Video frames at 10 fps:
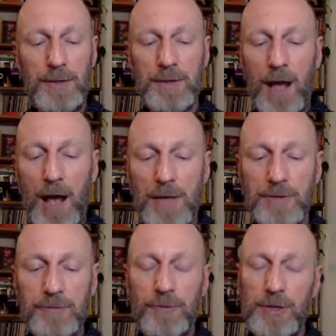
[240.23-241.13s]
with and
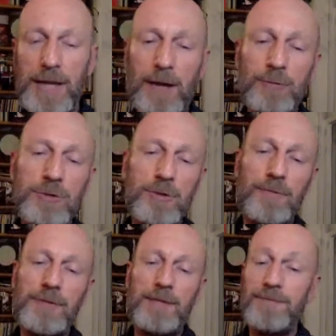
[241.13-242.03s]
ask for accounts
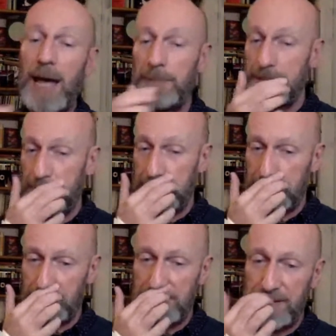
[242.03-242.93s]
of their families'
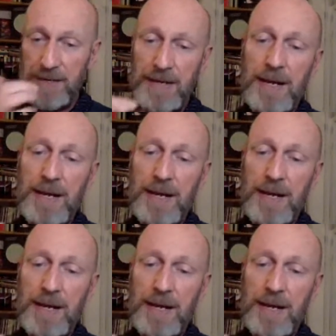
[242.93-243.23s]
histories,